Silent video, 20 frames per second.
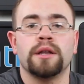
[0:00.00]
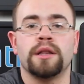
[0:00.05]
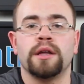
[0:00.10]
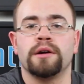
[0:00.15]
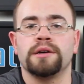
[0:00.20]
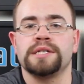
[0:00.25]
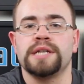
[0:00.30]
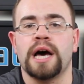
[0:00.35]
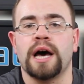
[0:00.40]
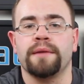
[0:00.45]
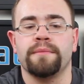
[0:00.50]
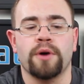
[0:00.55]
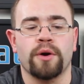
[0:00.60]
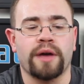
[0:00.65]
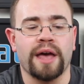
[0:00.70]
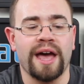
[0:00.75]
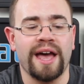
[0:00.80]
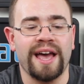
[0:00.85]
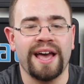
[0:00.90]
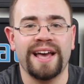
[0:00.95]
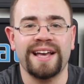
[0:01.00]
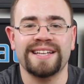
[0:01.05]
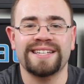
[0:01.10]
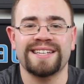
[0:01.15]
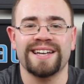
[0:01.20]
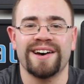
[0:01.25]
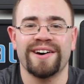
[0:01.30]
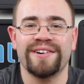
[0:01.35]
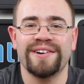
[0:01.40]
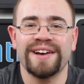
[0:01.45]
There is not. Okay,
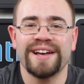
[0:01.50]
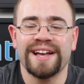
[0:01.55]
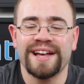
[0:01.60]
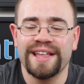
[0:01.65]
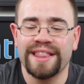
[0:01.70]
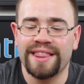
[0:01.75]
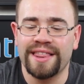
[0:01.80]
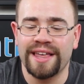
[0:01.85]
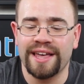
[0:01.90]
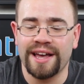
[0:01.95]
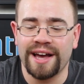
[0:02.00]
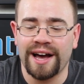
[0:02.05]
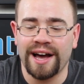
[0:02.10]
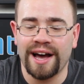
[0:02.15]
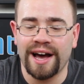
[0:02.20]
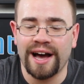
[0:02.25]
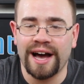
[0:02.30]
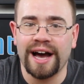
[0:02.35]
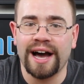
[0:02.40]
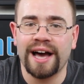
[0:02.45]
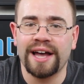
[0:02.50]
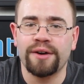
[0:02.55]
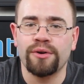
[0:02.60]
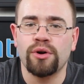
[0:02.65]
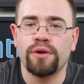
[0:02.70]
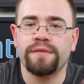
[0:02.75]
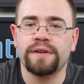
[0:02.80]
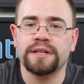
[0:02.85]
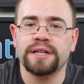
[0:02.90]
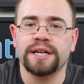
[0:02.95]
so I don't
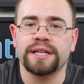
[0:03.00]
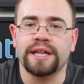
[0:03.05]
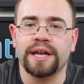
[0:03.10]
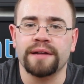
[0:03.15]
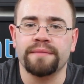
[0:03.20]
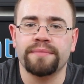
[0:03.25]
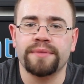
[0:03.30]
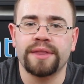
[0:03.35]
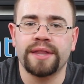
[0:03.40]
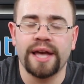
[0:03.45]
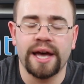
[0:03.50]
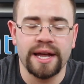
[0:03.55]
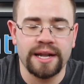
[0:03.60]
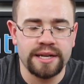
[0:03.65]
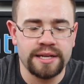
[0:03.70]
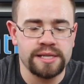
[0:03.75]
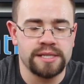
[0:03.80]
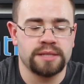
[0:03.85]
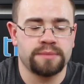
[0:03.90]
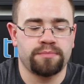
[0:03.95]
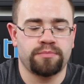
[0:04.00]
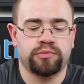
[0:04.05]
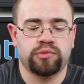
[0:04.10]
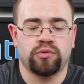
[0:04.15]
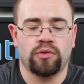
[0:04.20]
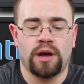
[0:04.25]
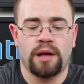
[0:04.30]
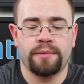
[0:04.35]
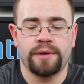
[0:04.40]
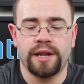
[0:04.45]
know if I like that. That is
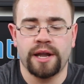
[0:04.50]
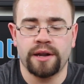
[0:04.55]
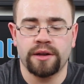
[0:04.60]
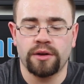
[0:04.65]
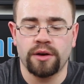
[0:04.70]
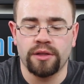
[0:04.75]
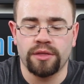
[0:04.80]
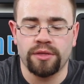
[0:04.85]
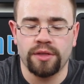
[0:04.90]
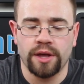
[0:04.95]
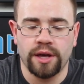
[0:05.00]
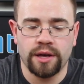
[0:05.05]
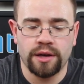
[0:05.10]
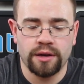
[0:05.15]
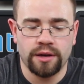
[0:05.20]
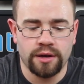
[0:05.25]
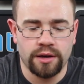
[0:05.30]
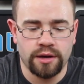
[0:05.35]
probably not a good thing,